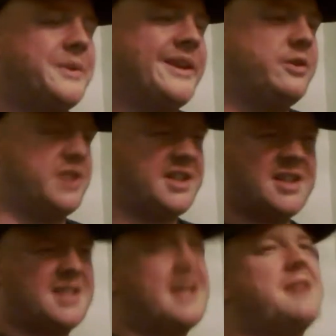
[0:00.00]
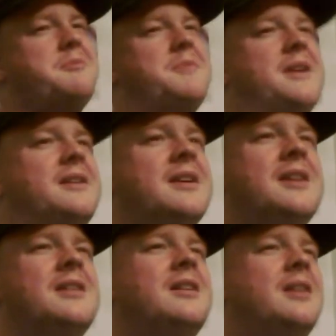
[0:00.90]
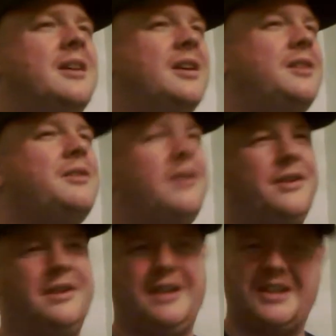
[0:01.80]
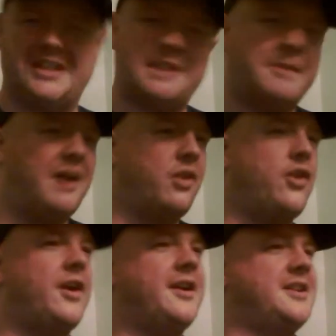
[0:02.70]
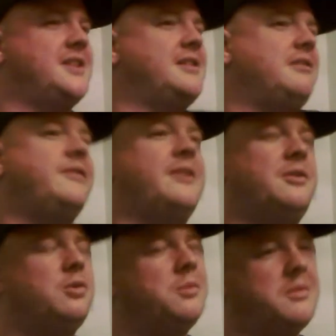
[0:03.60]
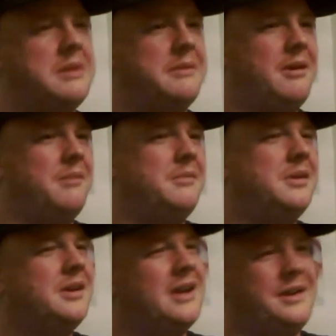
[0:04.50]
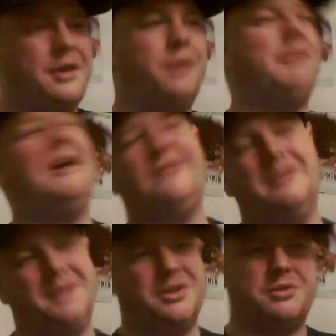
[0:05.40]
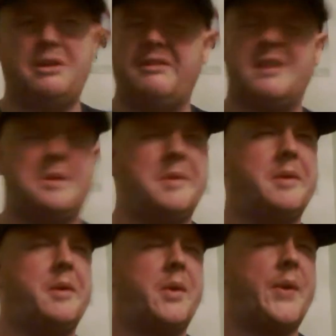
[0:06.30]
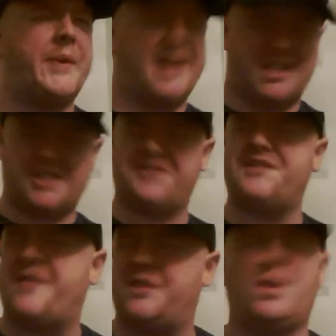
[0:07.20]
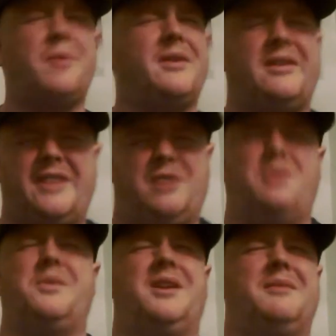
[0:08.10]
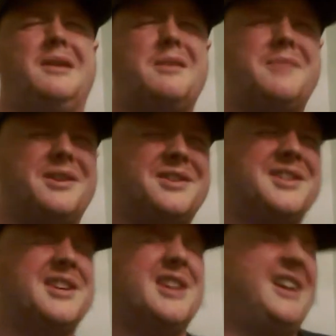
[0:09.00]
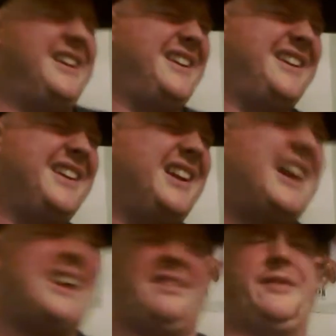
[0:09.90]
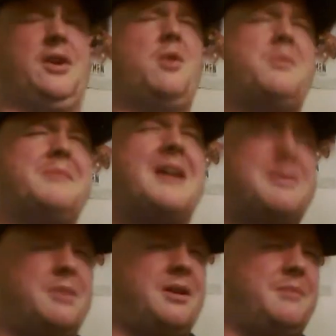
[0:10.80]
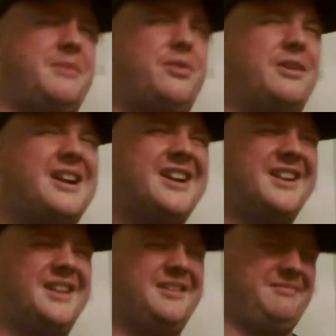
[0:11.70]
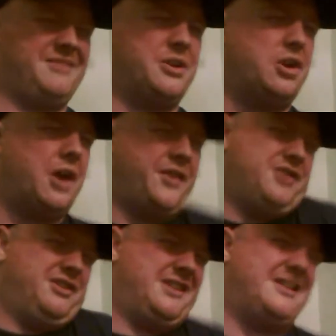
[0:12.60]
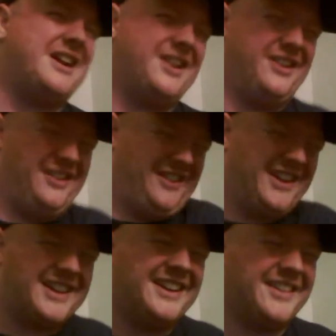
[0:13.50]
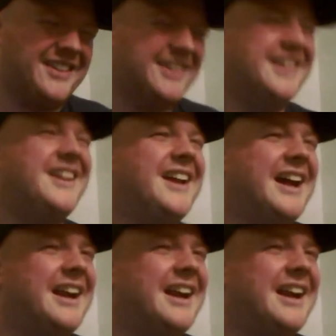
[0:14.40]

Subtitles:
Robert De Niro says, stand up a minute. Who are you? And he says, I'm Arthur. He says, I live at home with my mum. And they all laugh at him. He goes, wait. He says, there's nothing wrong with living at home with your mum. He goes, I lived at home with my mum before I got the career I got, that kind of thing.